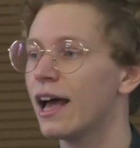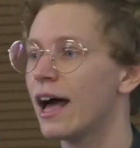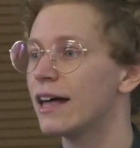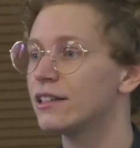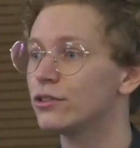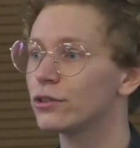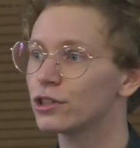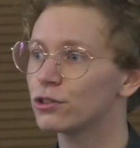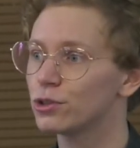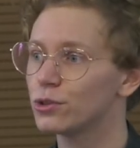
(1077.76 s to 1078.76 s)
And in
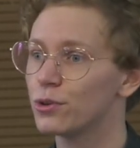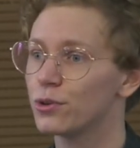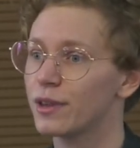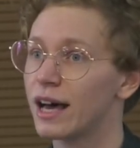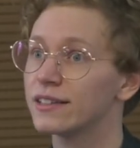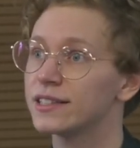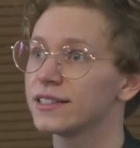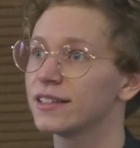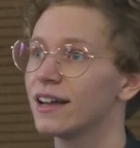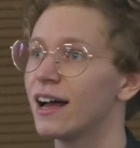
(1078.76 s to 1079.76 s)
order to do
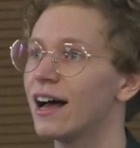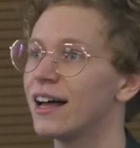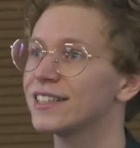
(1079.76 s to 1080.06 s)
that, a